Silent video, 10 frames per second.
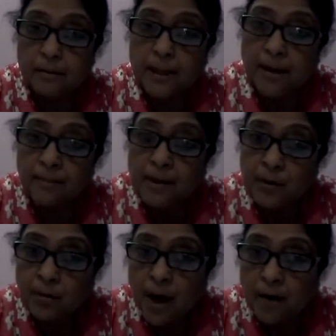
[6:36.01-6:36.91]
That
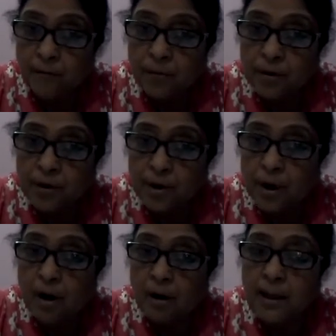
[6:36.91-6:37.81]
means you have to be
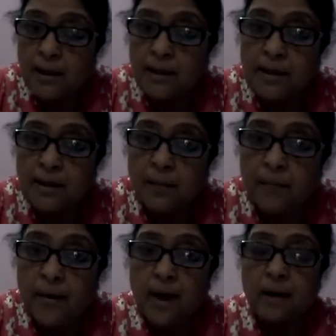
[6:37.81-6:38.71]
sure that it is a
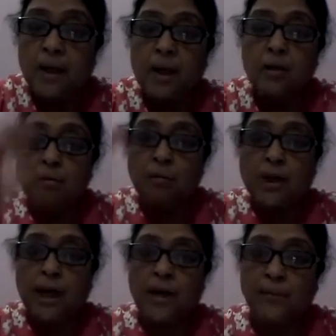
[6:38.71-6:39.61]
bear, huge
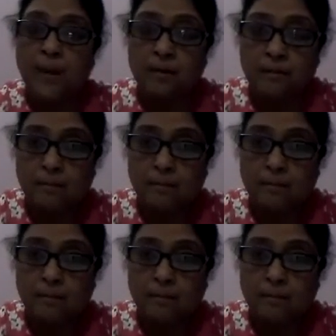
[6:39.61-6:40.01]
animal.